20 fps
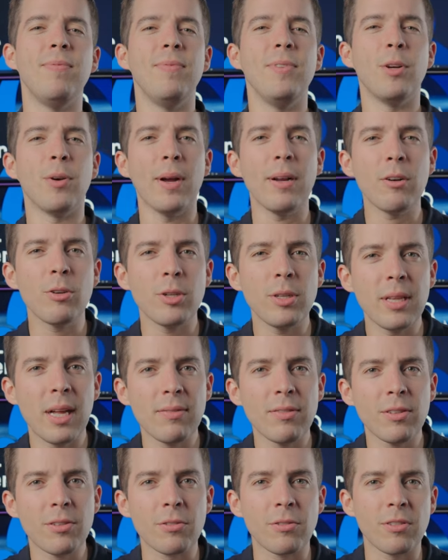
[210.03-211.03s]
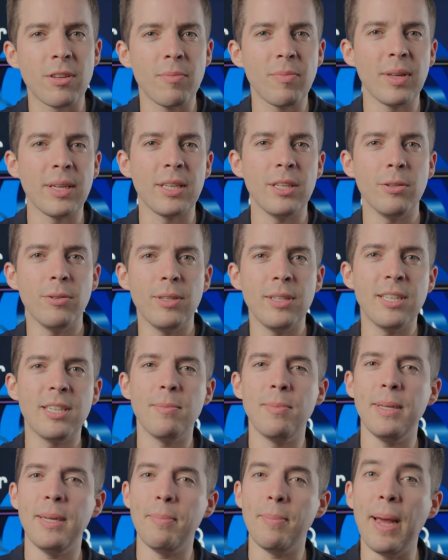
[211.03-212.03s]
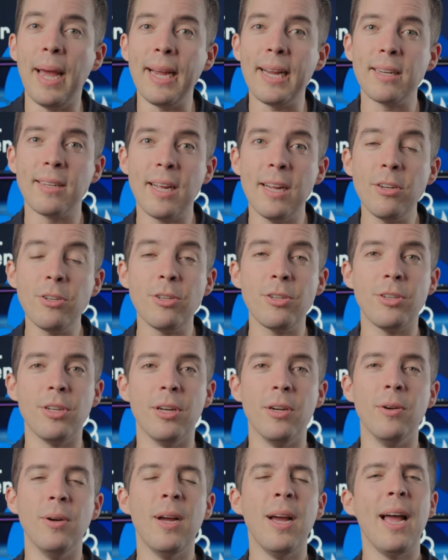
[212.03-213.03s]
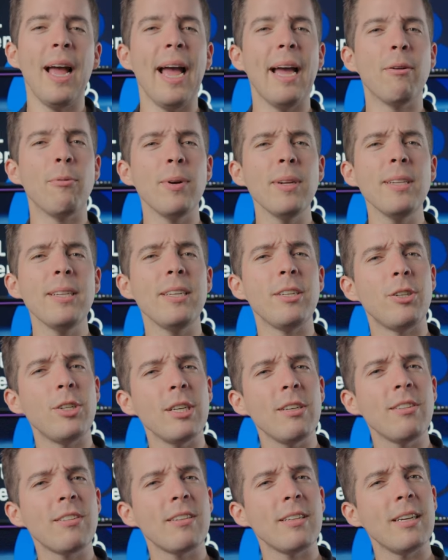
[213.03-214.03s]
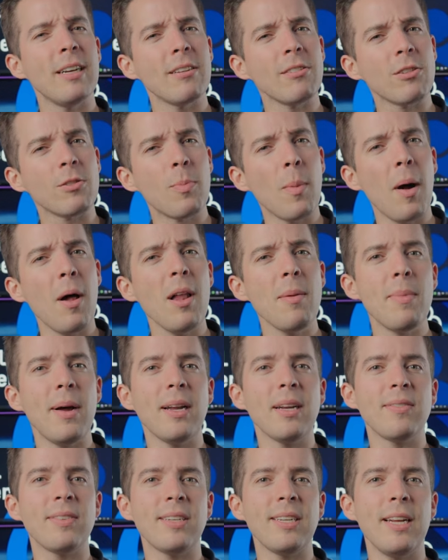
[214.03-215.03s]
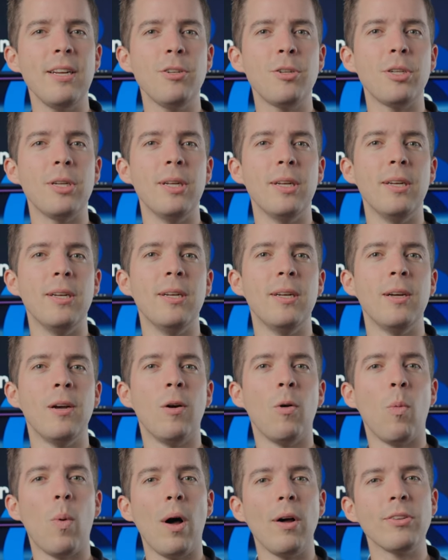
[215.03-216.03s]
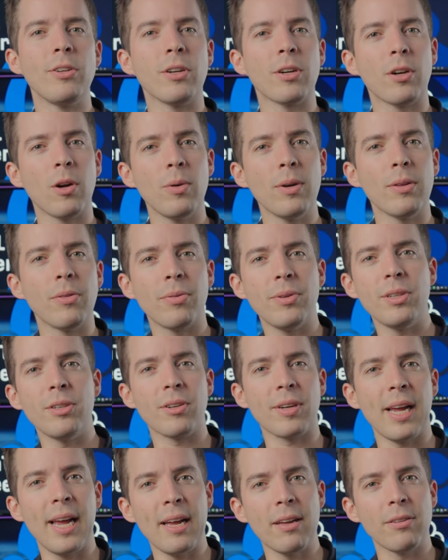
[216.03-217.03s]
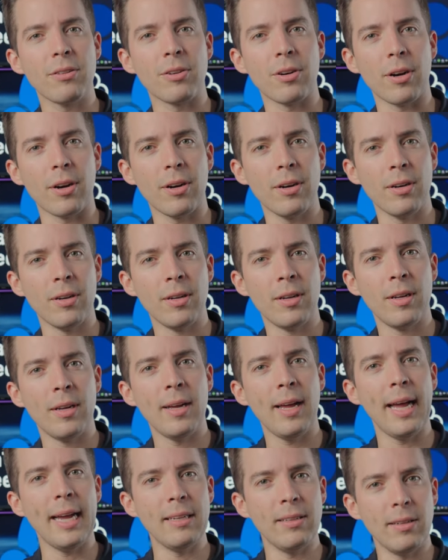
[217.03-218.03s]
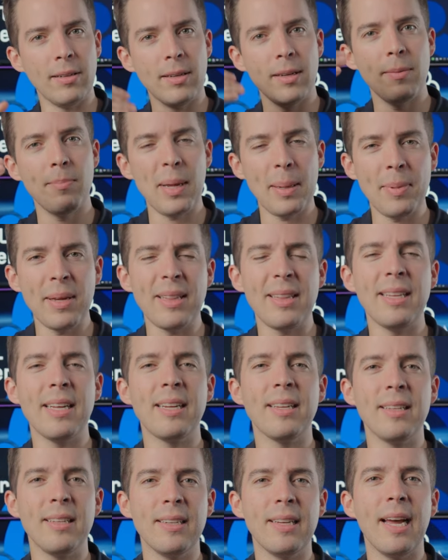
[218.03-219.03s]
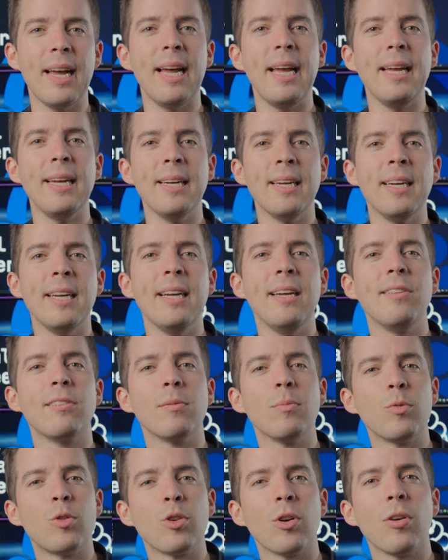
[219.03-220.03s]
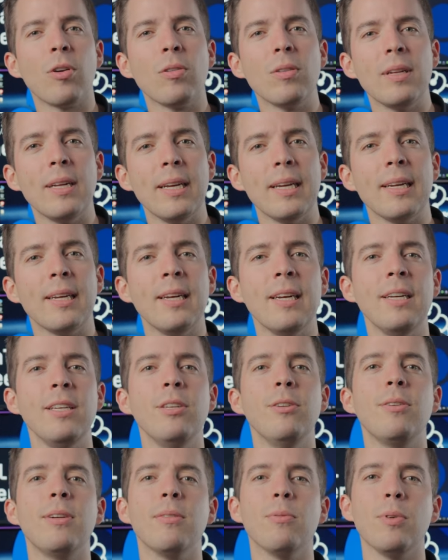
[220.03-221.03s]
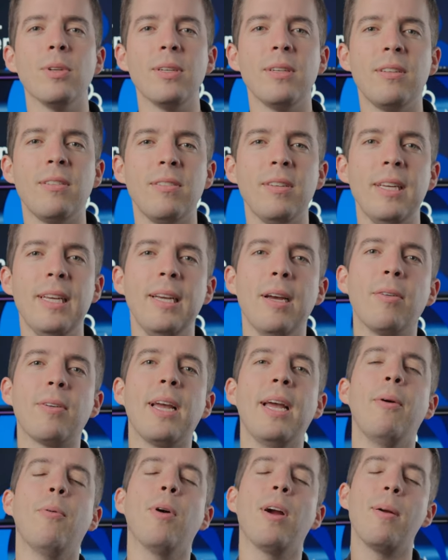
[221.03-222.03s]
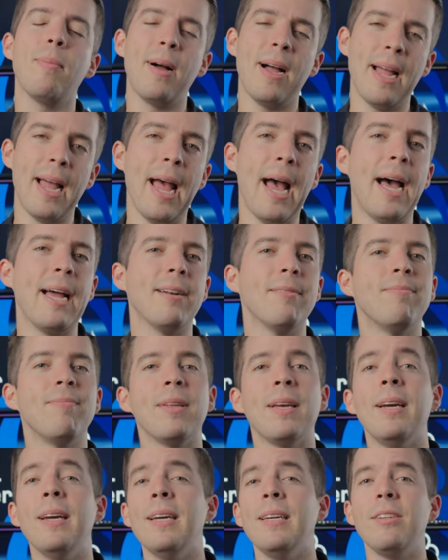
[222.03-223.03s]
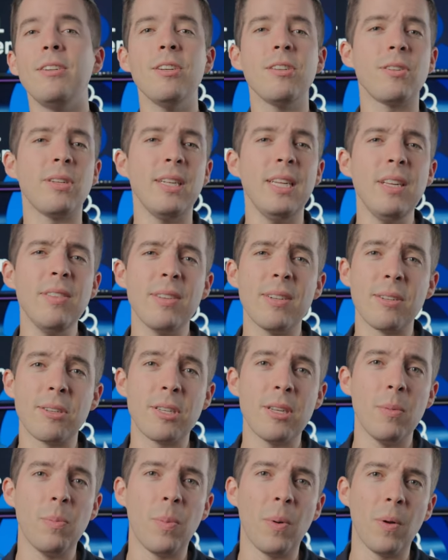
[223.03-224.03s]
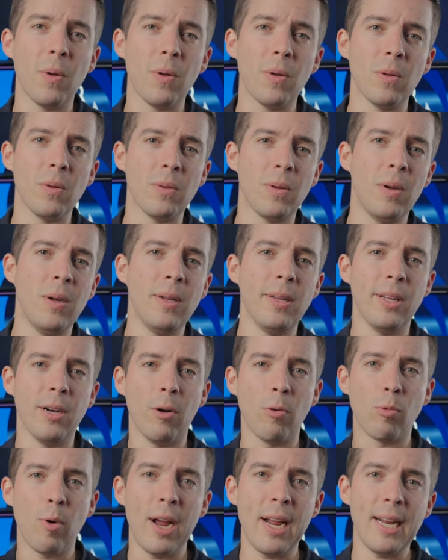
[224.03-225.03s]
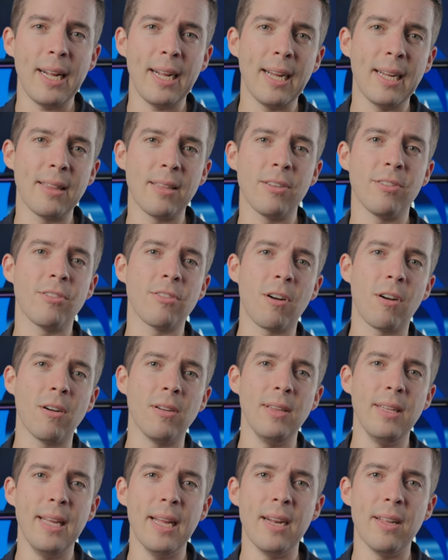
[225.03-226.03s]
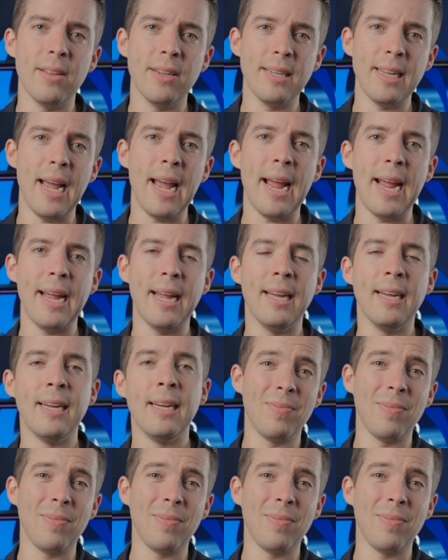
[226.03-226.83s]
Your energy levels are something you need to be paying attention to, and really just a small amount of attention while you're going through your calendar. And maybe at the end of the day, in some journaling, you can really see, okay, where am I at? Just even a simple, you know, rating at the start and the end of the day.